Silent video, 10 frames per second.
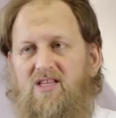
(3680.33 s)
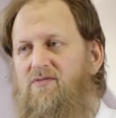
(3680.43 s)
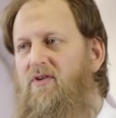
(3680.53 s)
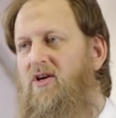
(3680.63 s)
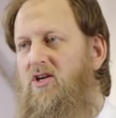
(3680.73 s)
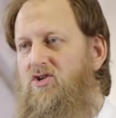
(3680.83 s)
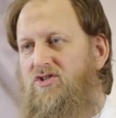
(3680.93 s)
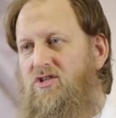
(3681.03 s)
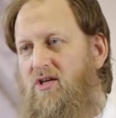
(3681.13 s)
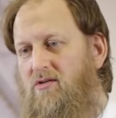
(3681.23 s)
It's very
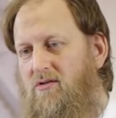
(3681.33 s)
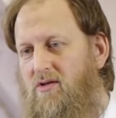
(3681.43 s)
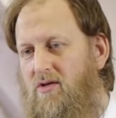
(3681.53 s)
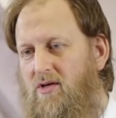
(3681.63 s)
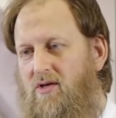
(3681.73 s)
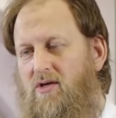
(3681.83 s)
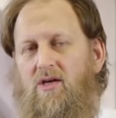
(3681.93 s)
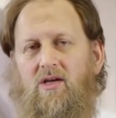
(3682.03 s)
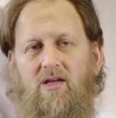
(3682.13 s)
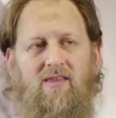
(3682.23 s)
interesting.
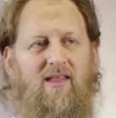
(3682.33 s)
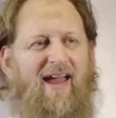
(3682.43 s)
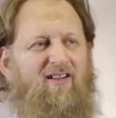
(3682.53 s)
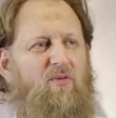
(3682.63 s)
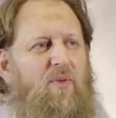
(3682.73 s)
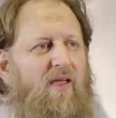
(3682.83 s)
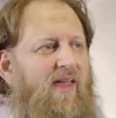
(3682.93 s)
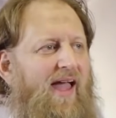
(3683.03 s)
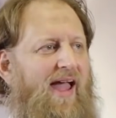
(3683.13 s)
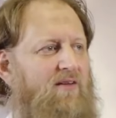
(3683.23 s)
In Arabic,
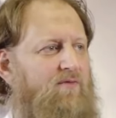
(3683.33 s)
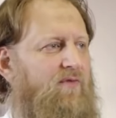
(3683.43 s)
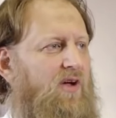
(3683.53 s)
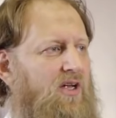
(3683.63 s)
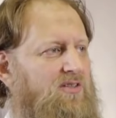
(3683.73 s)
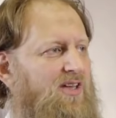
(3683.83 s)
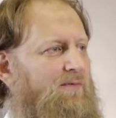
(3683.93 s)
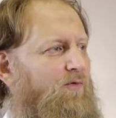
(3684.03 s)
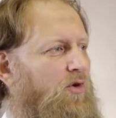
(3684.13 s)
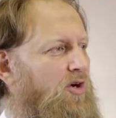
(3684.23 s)
they have a
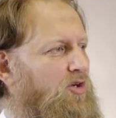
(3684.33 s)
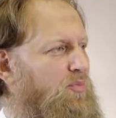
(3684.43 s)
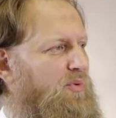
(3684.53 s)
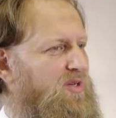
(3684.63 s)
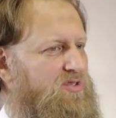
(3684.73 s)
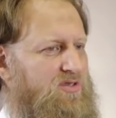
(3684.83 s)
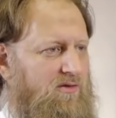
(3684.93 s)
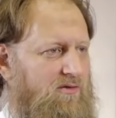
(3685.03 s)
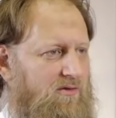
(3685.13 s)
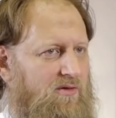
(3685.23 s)
term for a good person.
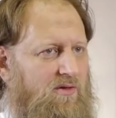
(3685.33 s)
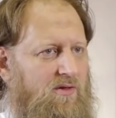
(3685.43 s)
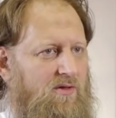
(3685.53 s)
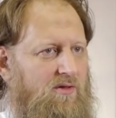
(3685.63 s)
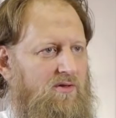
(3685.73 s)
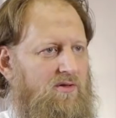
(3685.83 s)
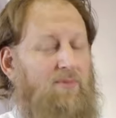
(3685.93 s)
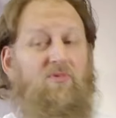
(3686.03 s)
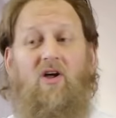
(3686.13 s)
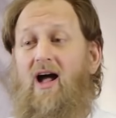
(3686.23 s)

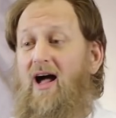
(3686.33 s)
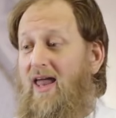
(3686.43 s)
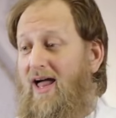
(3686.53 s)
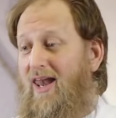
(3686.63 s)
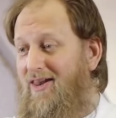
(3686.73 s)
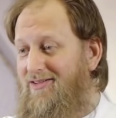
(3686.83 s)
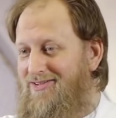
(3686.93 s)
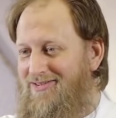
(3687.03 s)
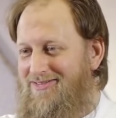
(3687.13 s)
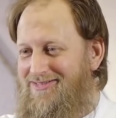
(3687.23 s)
Ibn Halal.
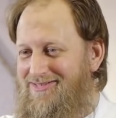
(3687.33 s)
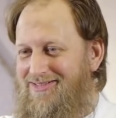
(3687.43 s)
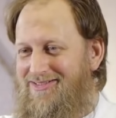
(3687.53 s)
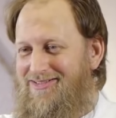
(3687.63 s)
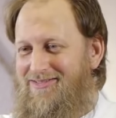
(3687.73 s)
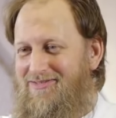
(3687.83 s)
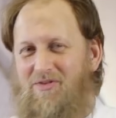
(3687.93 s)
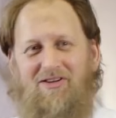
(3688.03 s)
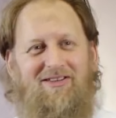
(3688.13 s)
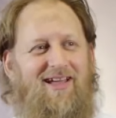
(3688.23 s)
You
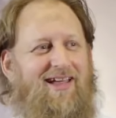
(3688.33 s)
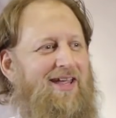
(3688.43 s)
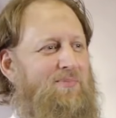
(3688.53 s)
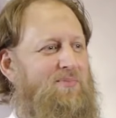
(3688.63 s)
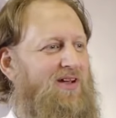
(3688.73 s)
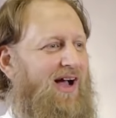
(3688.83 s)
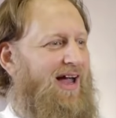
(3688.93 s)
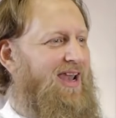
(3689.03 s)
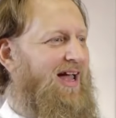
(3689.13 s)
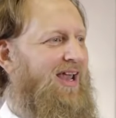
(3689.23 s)
ever heard that? Ibn
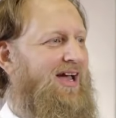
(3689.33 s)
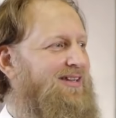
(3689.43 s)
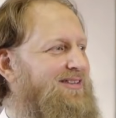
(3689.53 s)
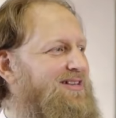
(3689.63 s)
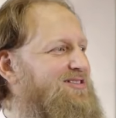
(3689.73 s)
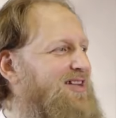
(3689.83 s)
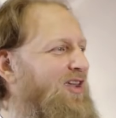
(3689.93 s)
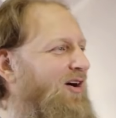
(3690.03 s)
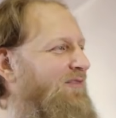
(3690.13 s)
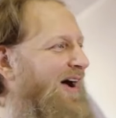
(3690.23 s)
Halal, the
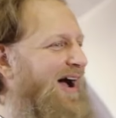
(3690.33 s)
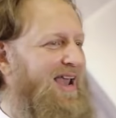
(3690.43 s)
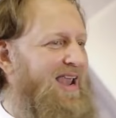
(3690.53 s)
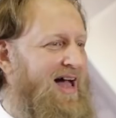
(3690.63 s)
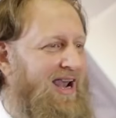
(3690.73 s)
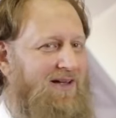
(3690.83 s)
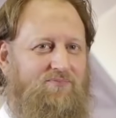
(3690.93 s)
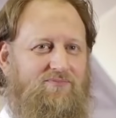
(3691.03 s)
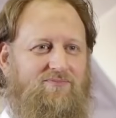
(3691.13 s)
son of Halal.